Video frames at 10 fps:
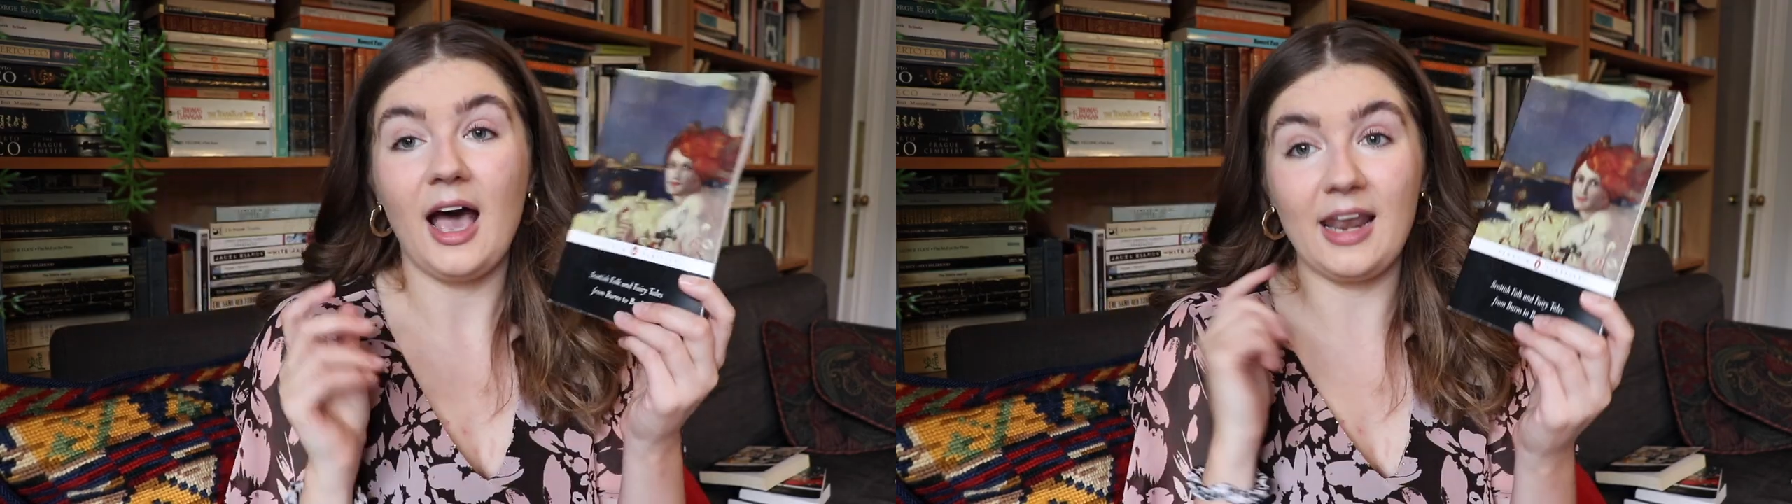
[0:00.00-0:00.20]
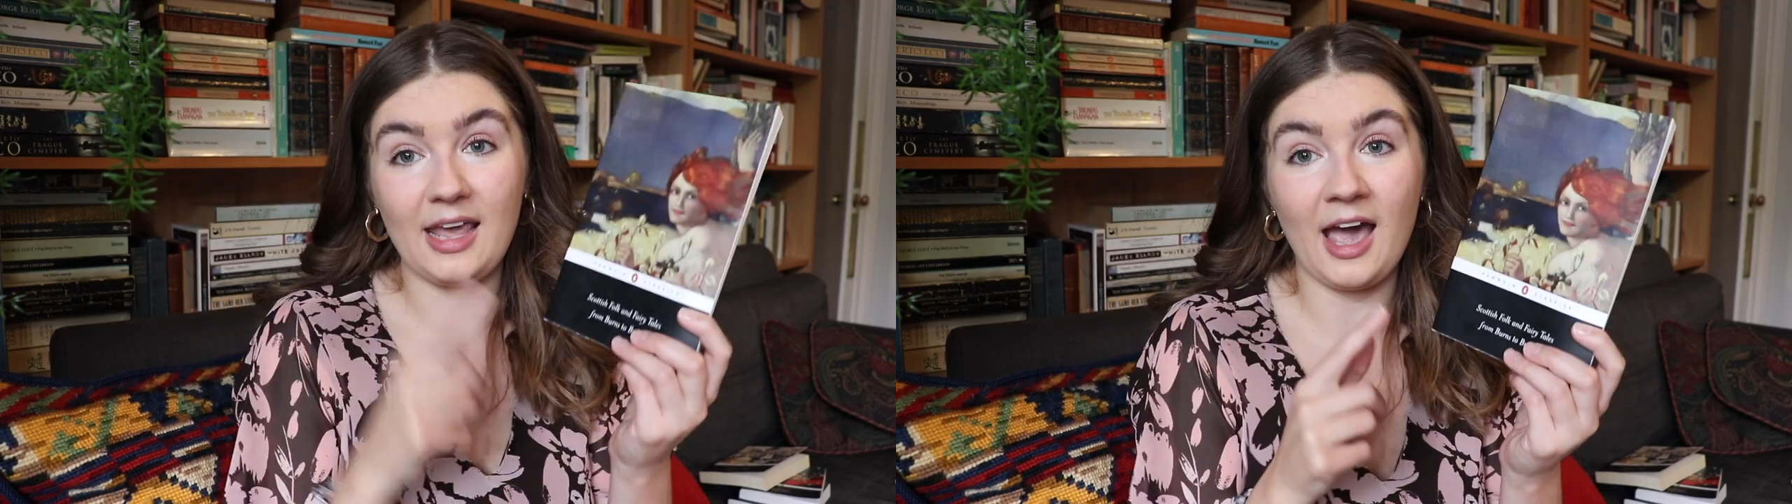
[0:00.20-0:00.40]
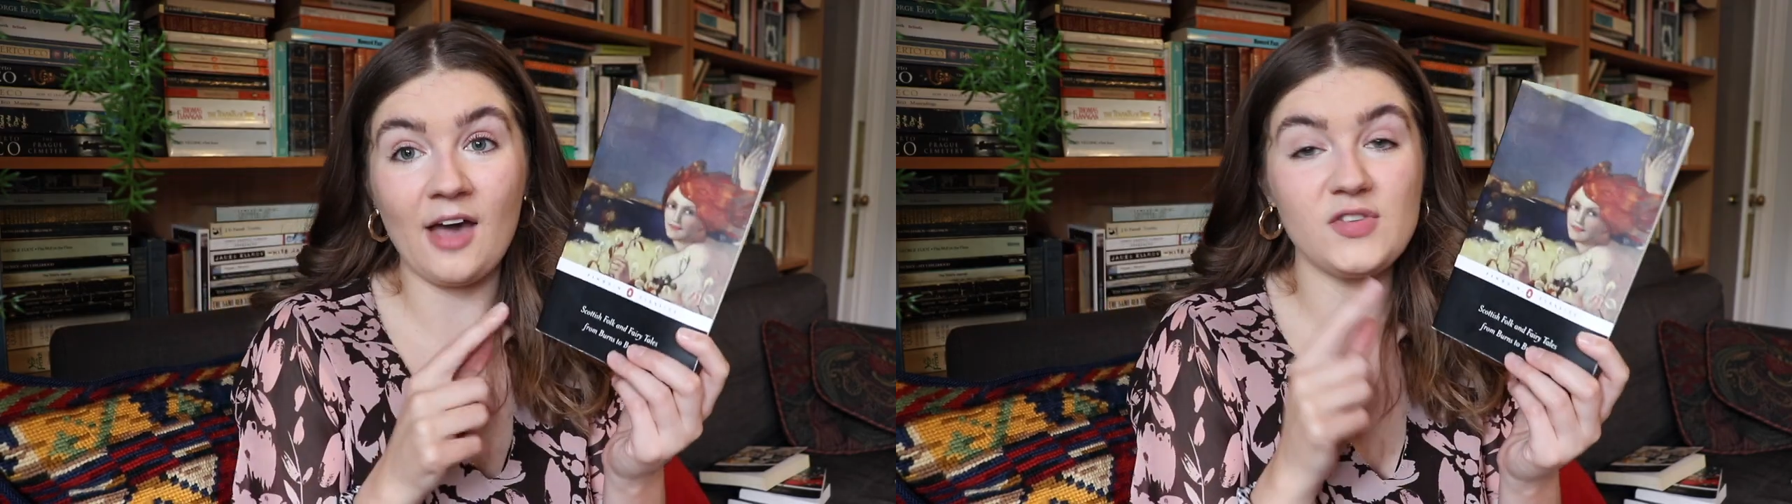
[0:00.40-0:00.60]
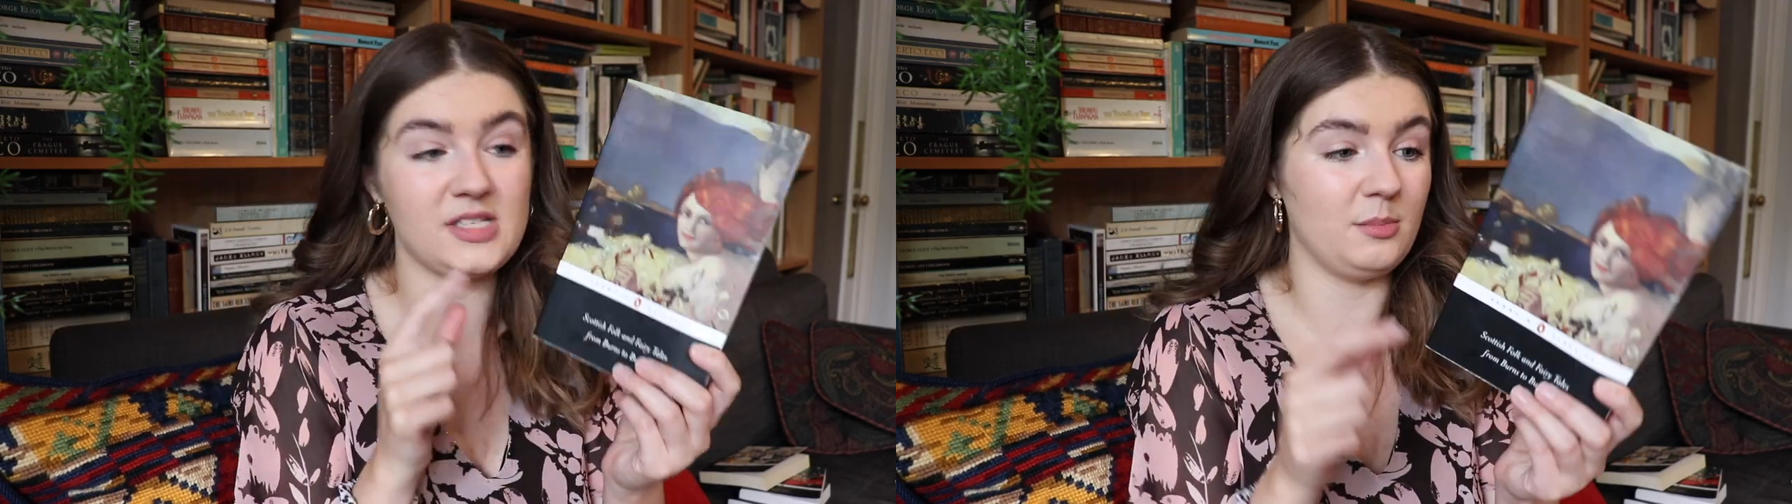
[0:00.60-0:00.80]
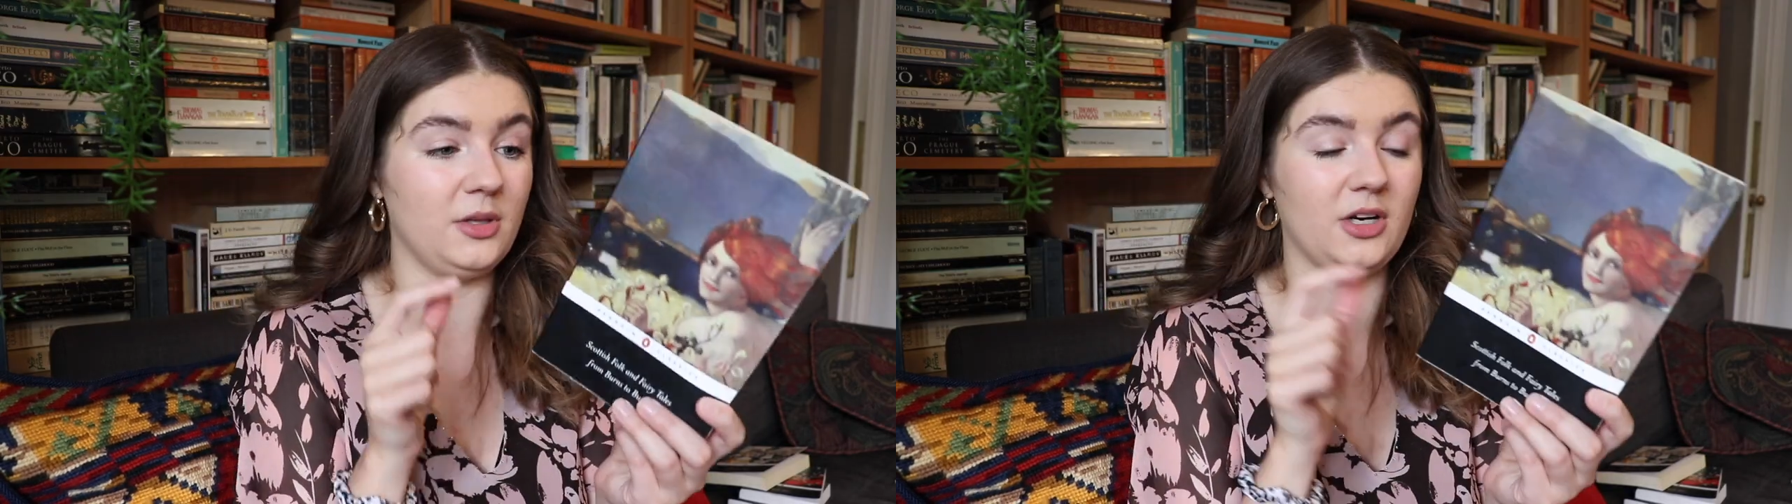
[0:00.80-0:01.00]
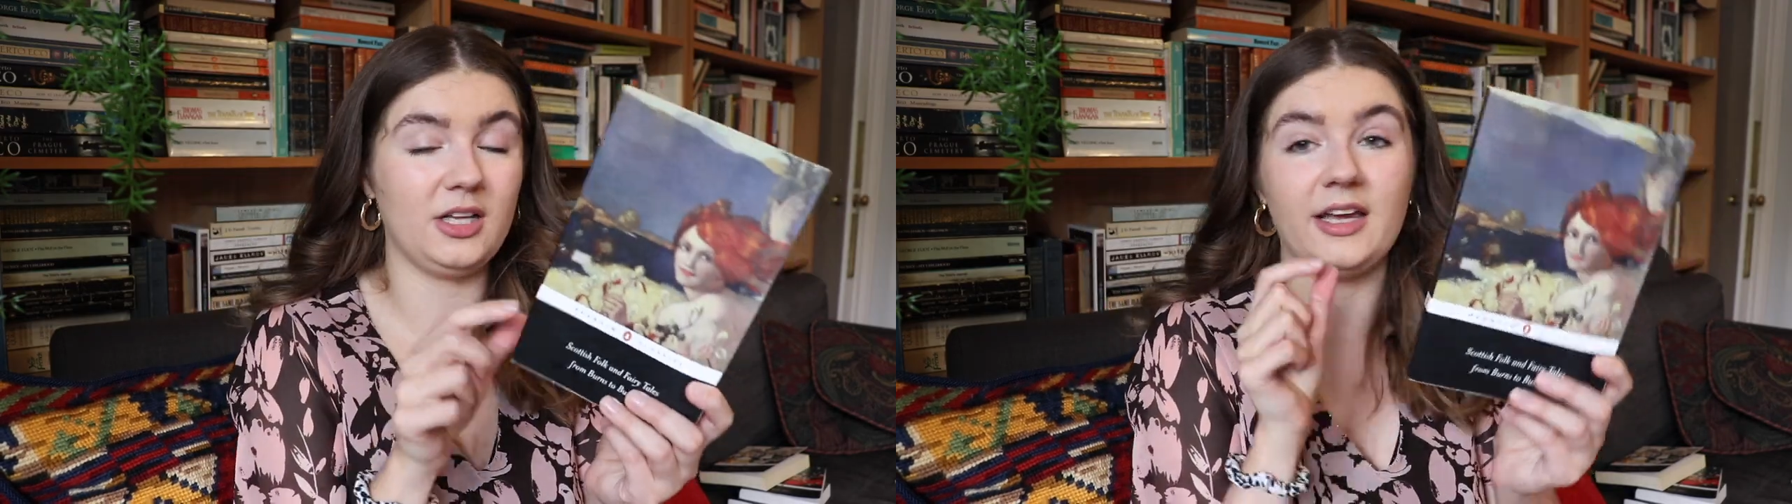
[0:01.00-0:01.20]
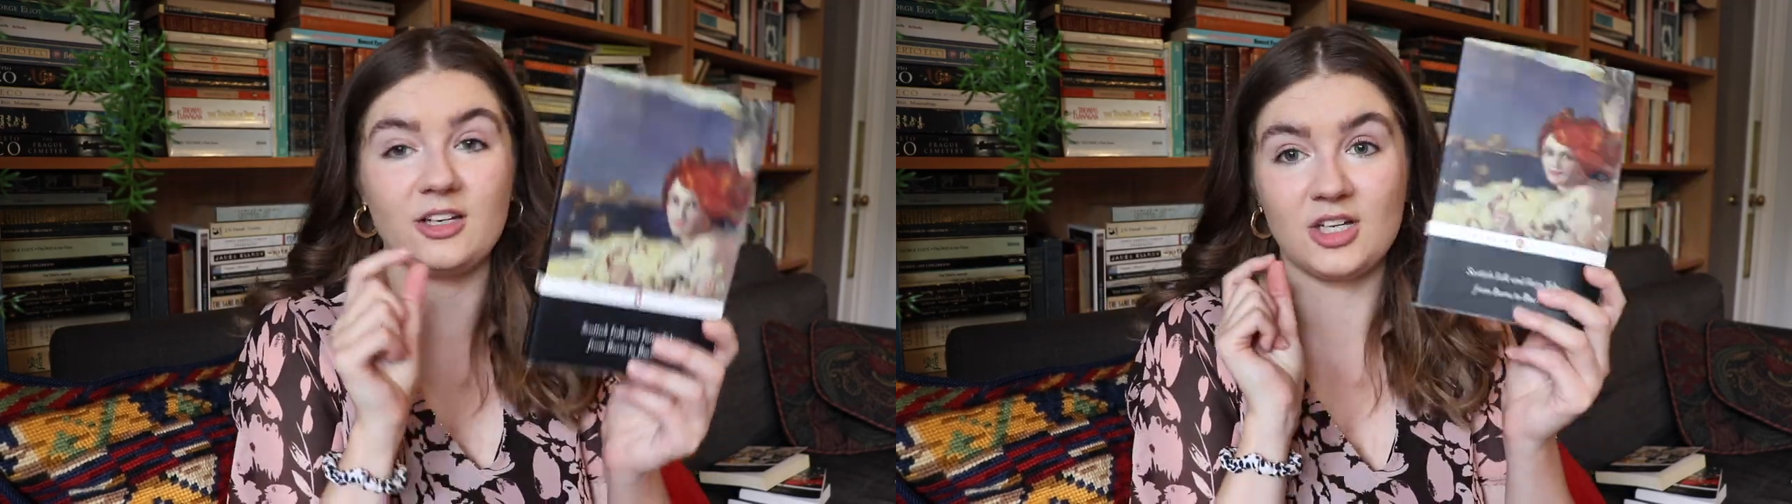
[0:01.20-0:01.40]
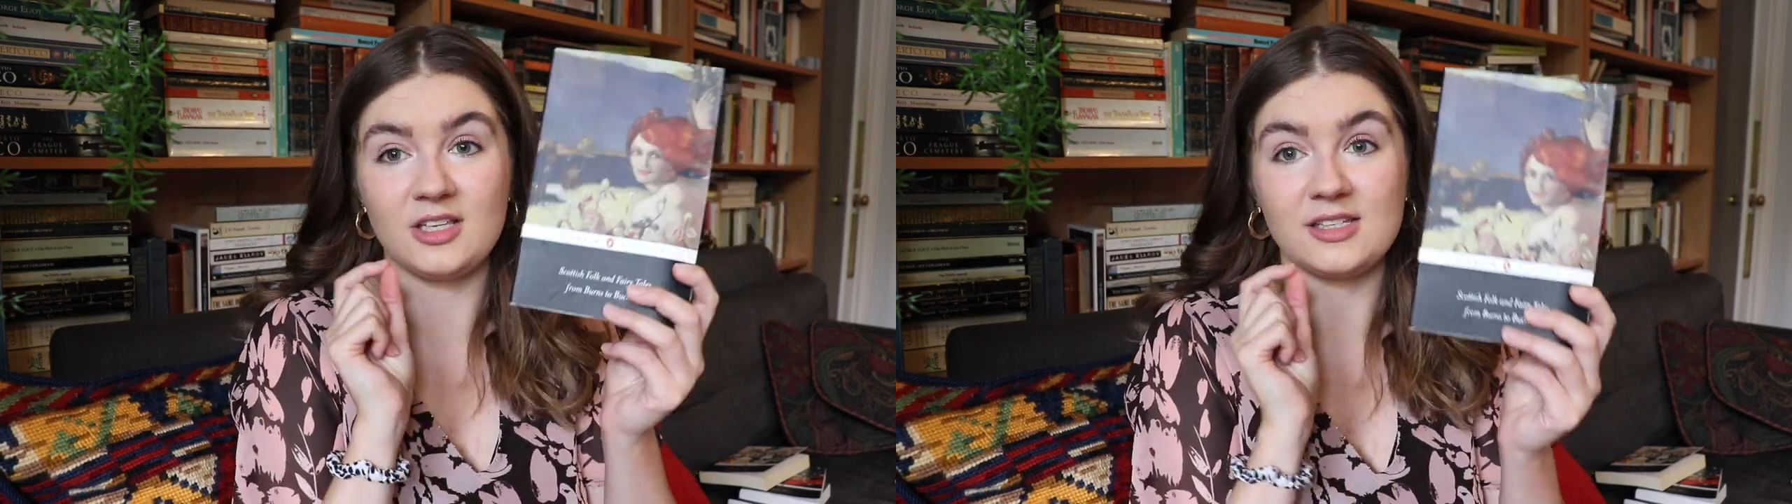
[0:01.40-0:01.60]
And I have similar
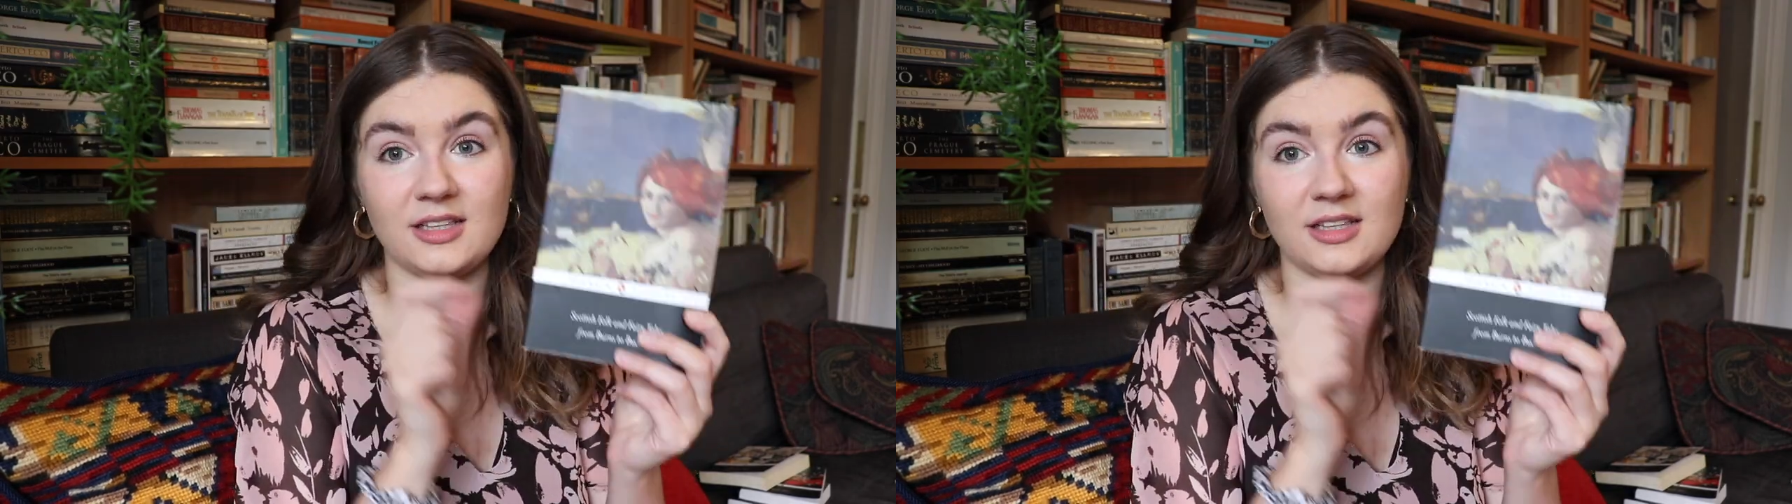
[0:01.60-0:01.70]
collections